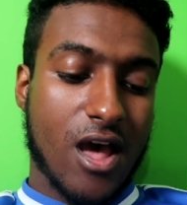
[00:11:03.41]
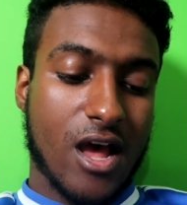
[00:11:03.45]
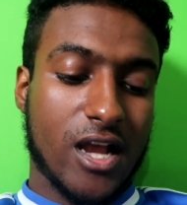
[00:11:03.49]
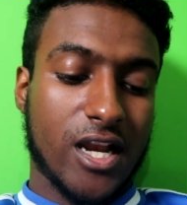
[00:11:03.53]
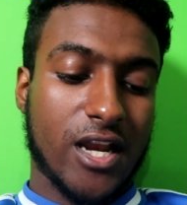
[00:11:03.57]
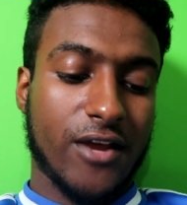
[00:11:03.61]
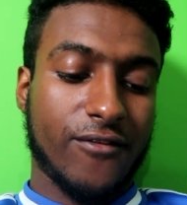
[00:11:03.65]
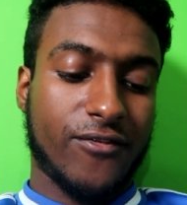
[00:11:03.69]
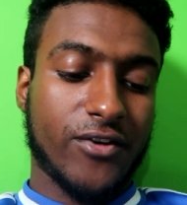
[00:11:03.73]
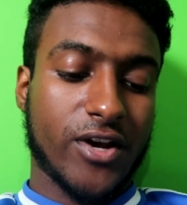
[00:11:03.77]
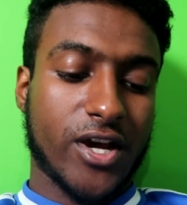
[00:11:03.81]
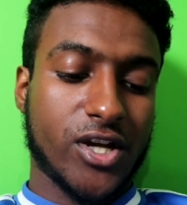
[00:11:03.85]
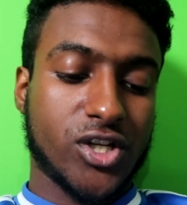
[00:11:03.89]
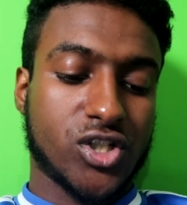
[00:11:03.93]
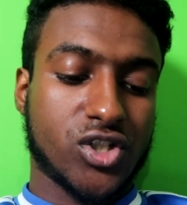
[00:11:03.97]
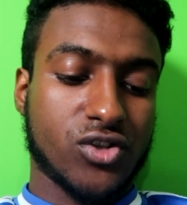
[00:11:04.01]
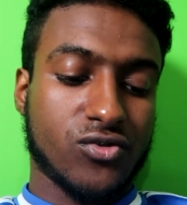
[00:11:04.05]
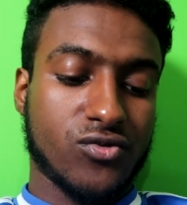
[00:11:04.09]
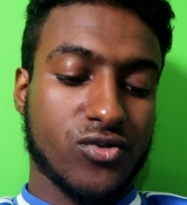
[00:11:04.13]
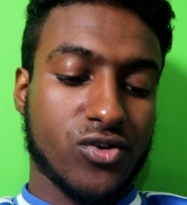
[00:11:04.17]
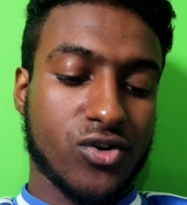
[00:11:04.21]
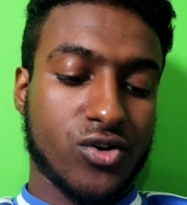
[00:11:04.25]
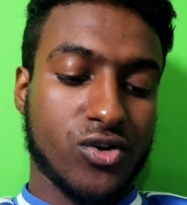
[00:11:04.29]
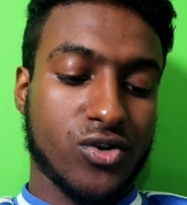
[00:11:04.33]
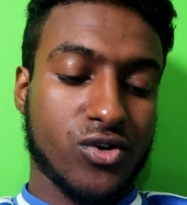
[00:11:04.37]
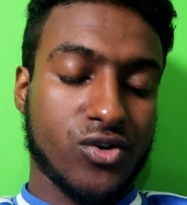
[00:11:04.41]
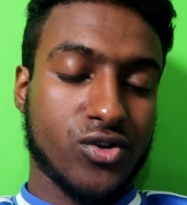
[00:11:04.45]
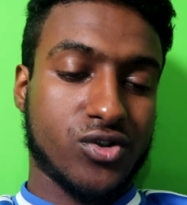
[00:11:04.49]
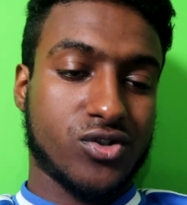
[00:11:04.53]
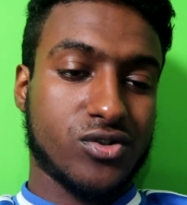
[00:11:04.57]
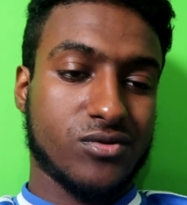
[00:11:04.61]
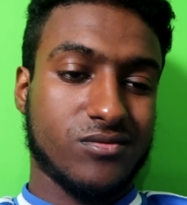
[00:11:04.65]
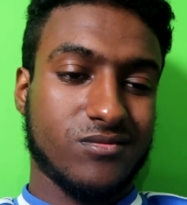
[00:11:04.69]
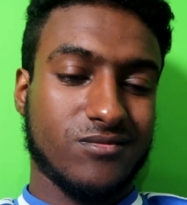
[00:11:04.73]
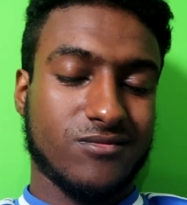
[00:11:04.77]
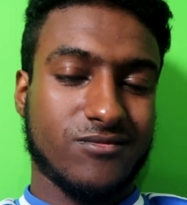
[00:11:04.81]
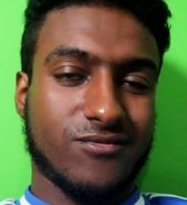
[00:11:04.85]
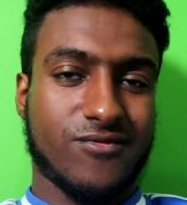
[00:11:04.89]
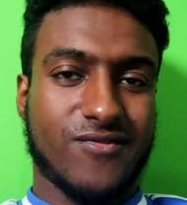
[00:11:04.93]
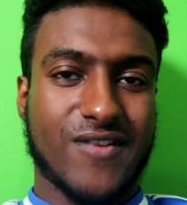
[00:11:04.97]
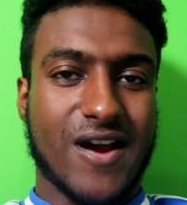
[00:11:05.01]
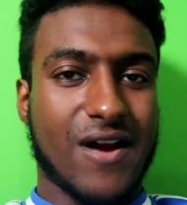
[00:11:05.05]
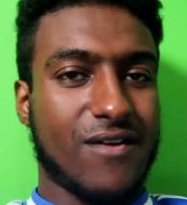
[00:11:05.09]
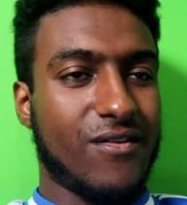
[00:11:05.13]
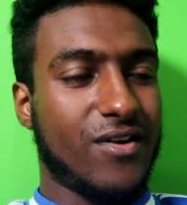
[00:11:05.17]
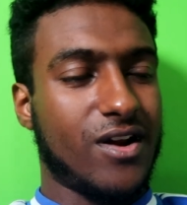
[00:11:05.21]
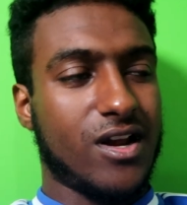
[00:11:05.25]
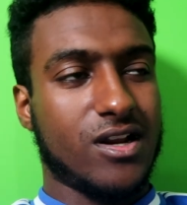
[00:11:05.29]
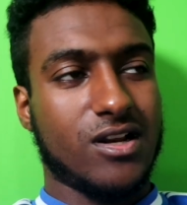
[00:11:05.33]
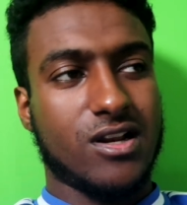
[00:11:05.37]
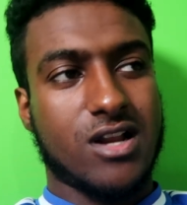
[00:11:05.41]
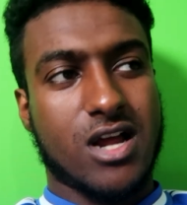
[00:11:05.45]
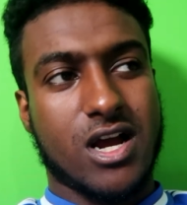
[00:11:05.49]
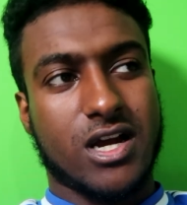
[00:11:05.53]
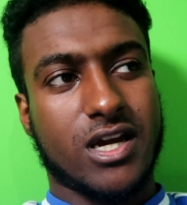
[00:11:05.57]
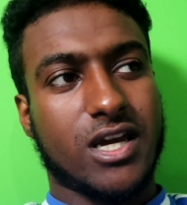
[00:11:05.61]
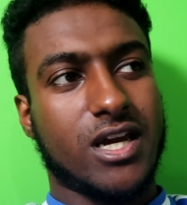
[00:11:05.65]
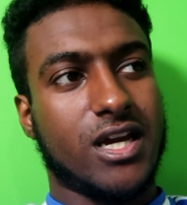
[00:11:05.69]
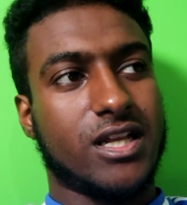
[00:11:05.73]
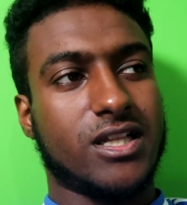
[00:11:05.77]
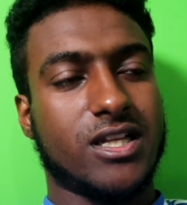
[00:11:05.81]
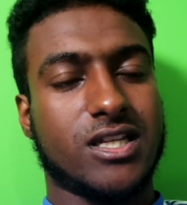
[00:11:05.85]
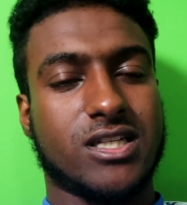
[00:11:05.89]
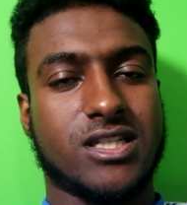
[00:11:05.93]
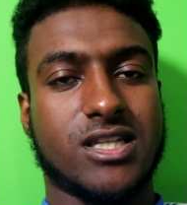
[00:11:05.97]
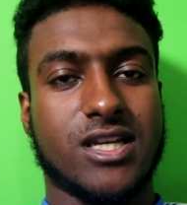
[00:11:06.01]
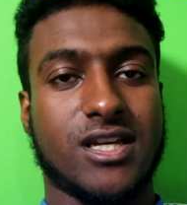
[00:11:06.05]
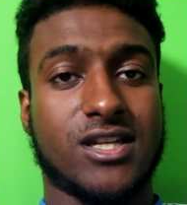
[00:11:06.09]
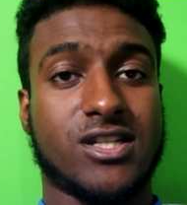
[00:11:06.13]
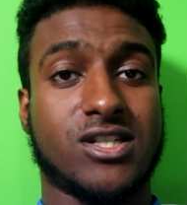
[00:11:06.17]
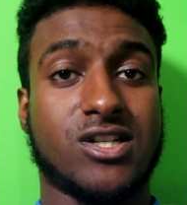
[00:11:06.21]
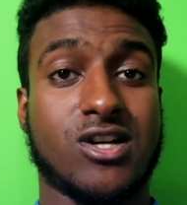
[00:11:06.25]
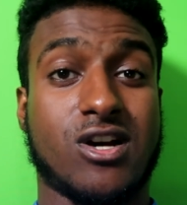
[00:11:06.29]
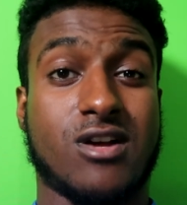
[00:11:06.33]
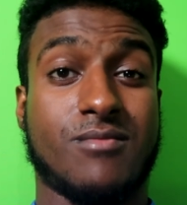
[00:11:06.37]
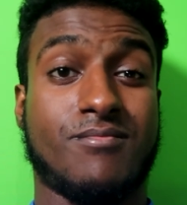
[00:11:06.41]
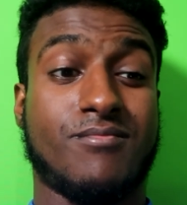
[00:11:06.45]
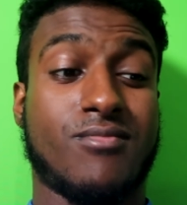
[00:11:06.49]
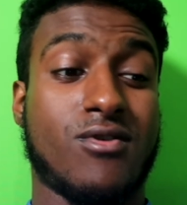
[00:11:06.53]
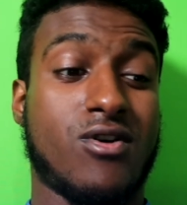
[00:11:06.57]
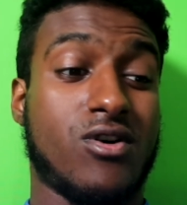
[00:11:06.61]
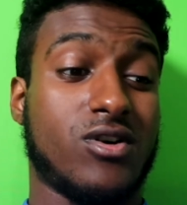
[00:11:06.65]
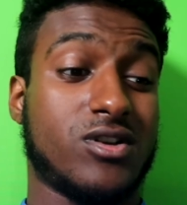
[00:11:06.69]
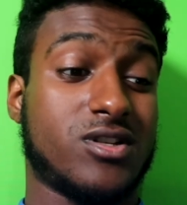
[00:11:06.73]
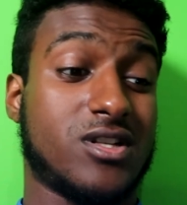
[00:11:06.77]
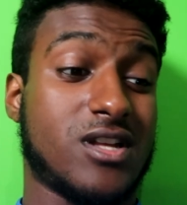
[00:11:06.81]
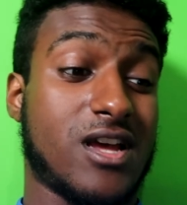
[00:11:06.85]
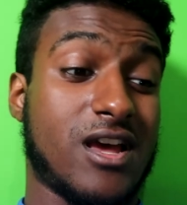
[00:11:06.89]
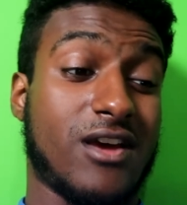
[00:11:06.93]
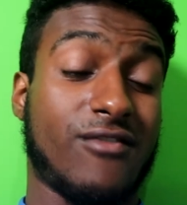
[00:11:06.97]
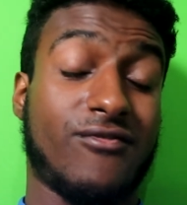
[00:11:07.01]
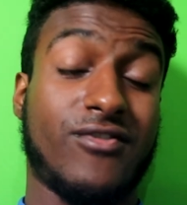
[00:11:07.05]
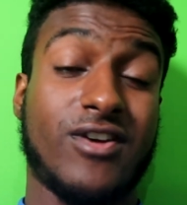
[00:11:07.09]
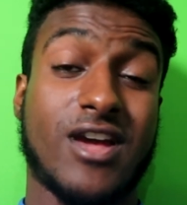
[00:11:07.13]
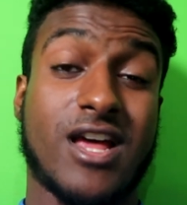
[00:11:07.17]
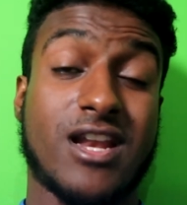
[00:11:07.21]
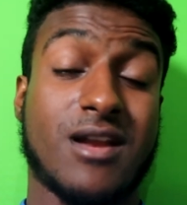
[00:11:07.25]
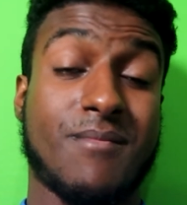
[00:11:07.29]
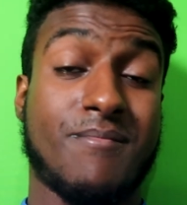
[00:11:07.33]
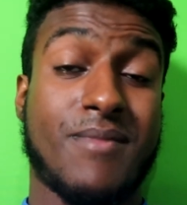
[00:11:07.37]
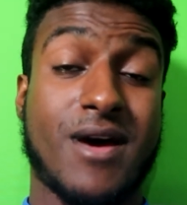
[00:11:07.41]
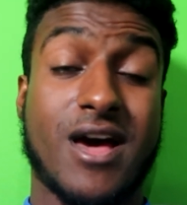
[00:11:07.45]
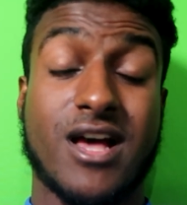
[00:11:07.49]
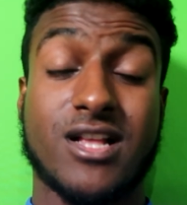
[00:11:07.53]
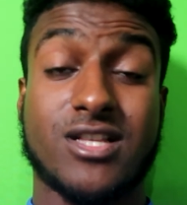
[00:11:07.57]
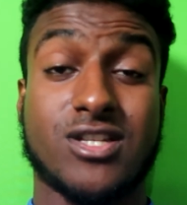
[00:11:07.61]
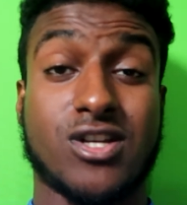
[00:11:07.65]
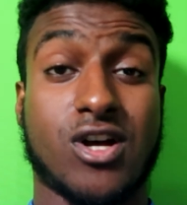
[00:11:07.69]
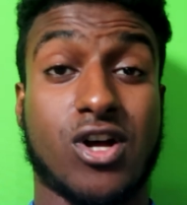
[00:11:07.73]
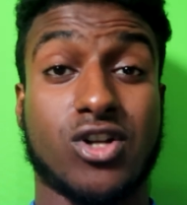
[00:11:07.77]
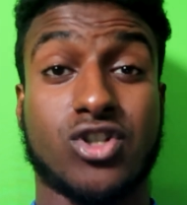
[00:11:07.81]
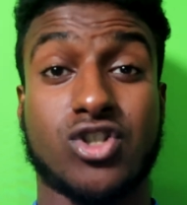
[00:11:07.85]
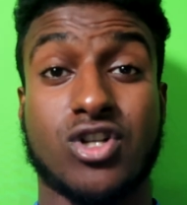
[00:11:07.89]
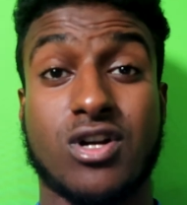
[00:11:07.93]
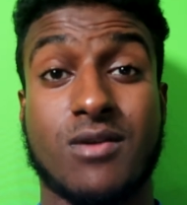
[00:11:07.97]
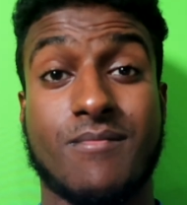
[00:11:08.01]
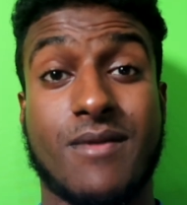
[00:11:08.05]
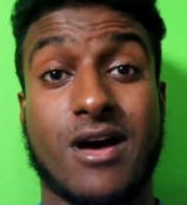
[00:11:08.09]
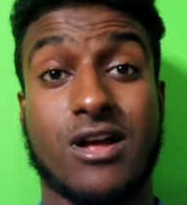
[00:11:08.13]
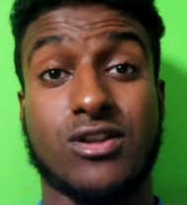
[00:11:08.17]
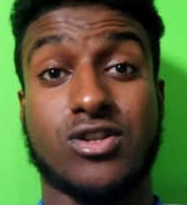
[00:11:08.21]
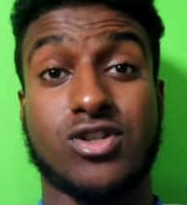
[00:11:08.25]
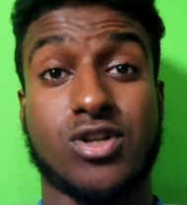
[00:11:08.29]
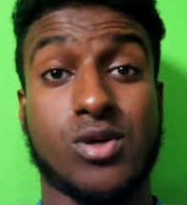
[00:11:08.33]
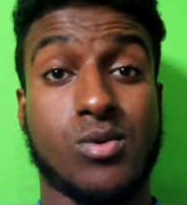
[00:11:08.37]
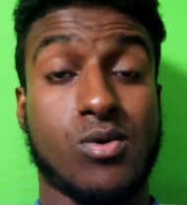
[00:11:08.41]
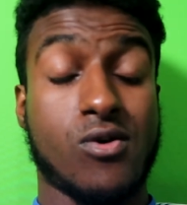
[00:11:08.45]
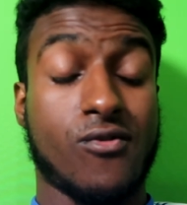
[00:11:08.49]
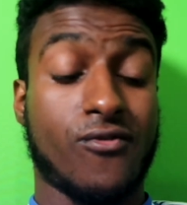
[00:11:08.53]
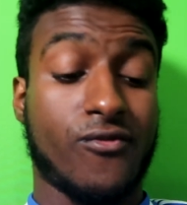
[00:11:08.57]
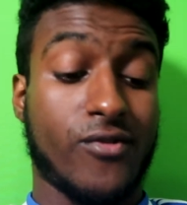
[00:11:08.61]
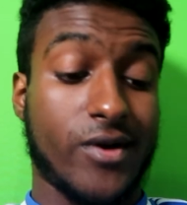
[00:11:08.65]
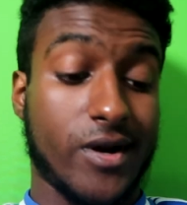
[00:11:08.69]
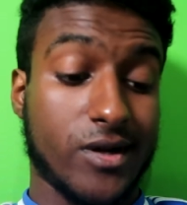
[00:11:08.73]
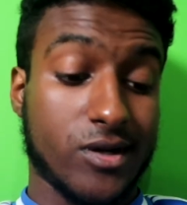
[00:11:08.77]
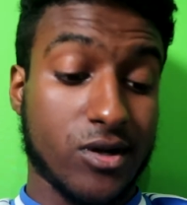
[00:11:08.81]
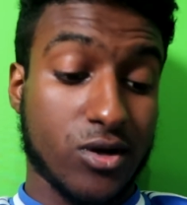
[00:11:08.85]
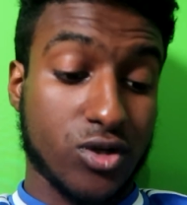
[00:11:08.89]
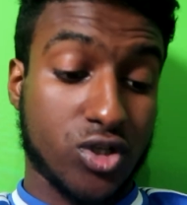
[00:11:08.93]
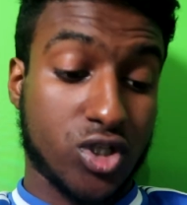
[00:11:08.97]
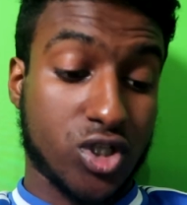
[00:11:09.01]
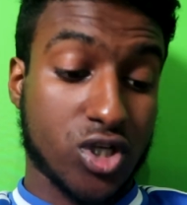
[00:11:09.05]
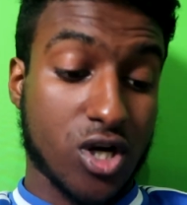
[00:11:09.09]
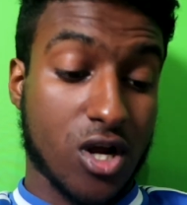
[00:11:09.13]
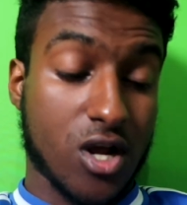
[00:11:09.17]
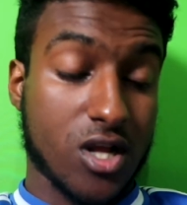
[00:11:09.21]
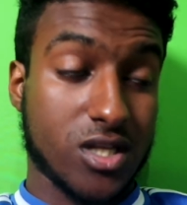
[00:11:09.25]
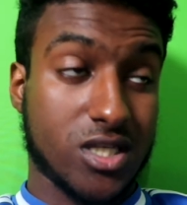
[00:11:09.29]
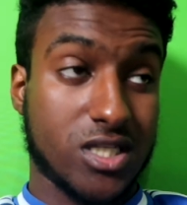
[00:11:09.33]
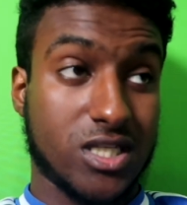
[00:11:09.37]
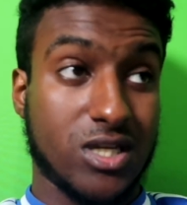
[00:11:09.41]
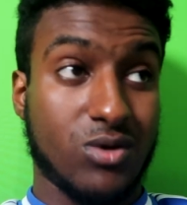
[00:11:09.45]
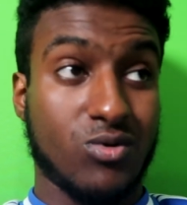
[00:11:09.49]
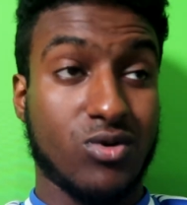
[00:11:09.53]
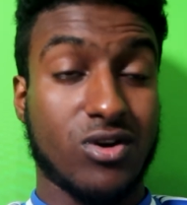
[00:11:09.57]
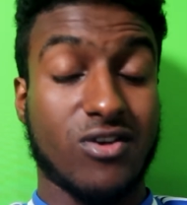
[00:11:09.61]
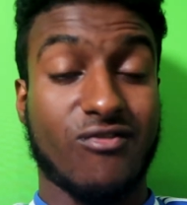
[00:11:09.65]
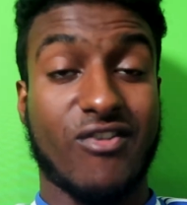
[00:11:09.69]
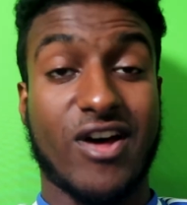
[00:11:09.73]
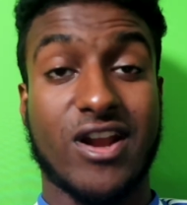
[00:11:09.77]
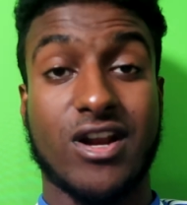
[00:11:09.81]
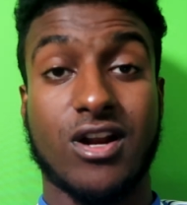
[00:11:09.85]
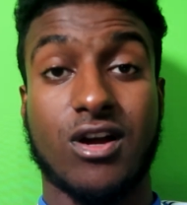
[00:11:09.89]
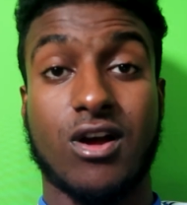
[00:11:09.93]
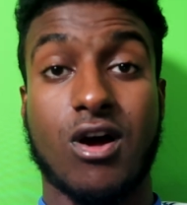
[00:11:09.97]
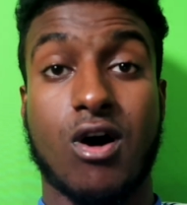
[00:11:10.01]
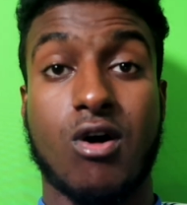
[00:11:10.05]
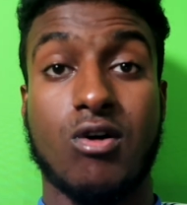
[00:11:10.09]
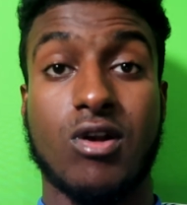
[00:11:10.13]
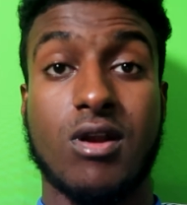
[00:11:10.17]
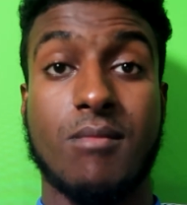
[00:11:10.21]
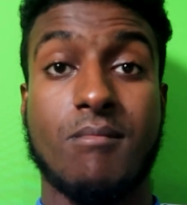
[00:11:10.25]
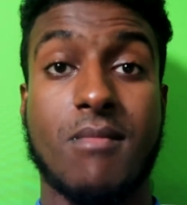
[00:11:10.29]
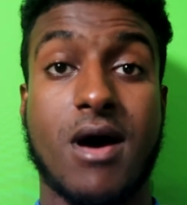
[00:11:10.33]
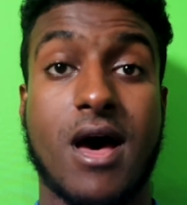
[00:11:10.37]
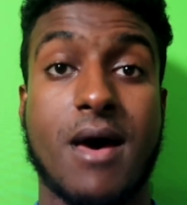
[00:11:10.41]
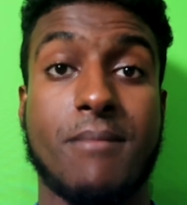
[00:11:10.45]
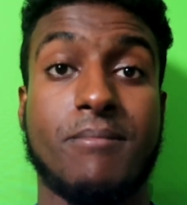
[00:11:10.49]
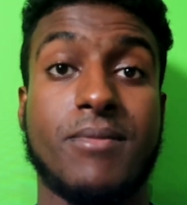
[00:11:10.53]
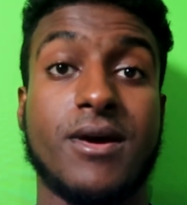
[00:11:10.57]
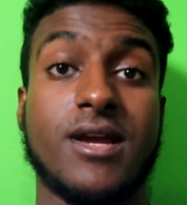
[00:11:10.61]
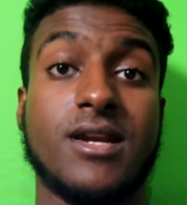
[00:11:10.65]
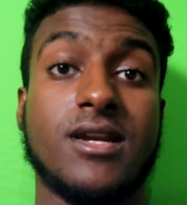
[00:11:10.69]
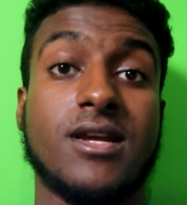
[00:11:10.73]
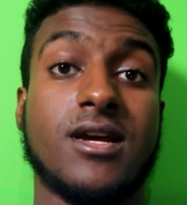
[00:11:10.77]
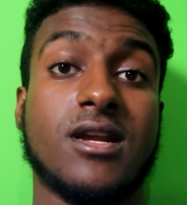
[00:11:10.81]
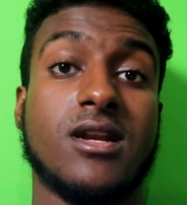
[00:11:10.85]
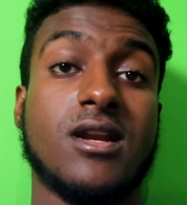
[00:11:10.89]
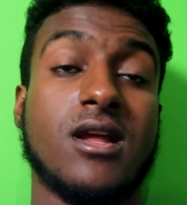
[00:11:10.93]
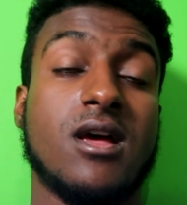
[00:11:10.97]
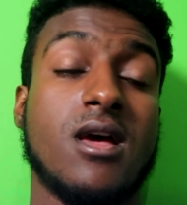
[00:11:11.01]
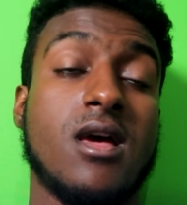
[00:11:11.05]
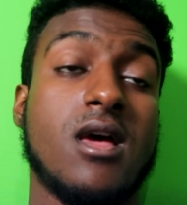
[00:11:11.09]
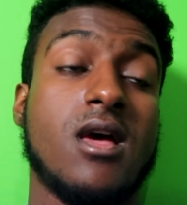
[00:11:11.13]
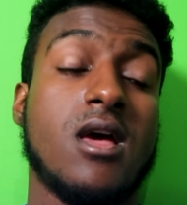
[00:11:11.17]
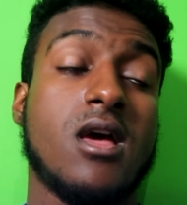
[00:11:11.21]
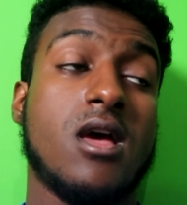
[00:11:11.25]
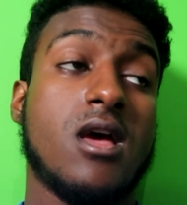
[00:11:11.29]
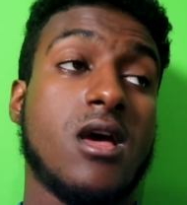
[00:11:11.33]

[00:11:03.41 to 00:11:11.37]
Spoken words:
Olivier Giroud, very unlucky in the 6-yard box. If he had a better touch on about 2 or 3 of those chances, he would have had a goal in my opinion.